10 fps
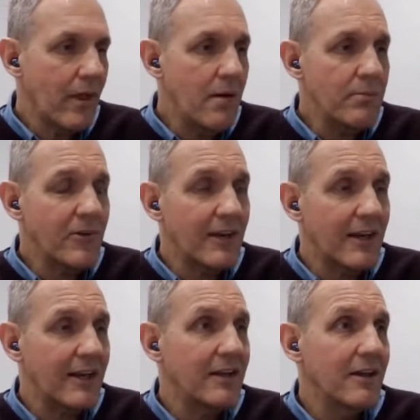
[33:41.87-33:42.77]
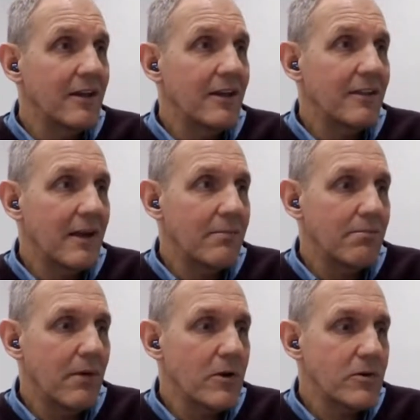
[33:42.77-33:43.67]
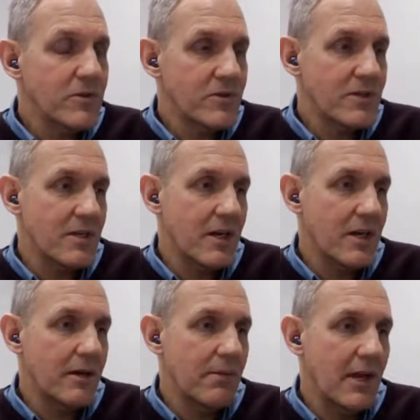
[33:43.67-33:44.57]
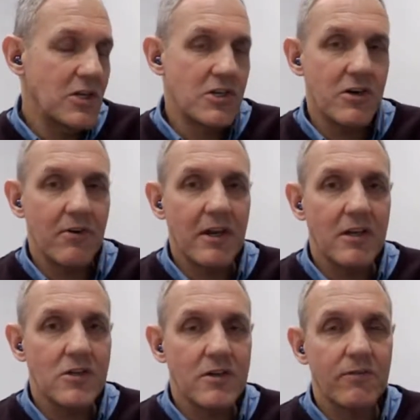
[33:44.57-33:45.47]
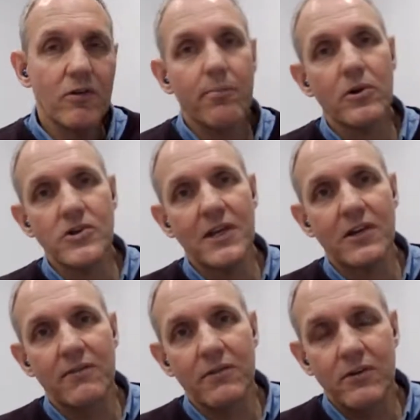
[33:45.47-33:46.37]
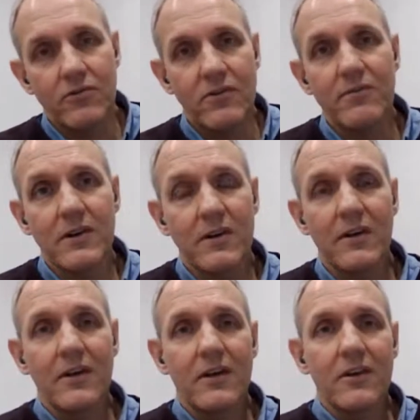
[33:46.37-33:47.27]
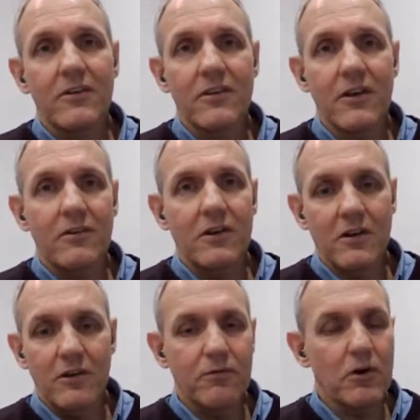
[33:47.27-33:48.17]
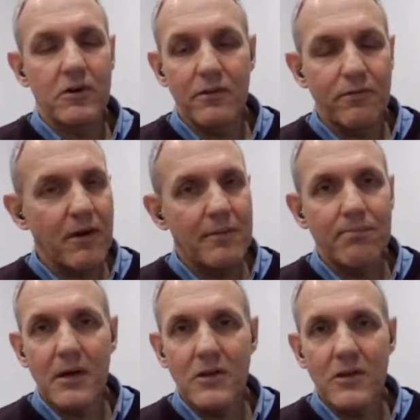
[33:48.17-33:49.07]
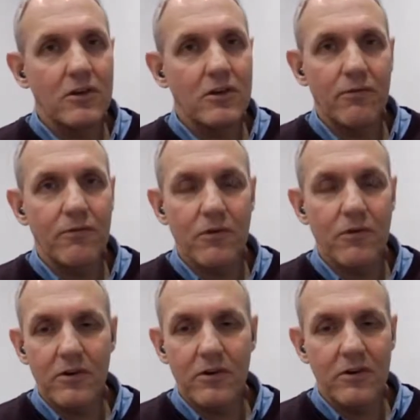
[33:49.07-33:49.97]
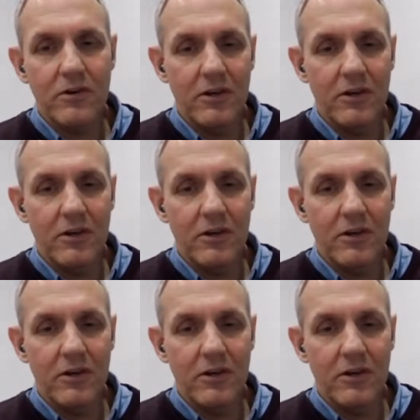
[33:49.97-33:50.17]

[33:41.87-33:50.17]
and particularly that most engineering initiatives are project-driven. So you've got a defined budget, you've got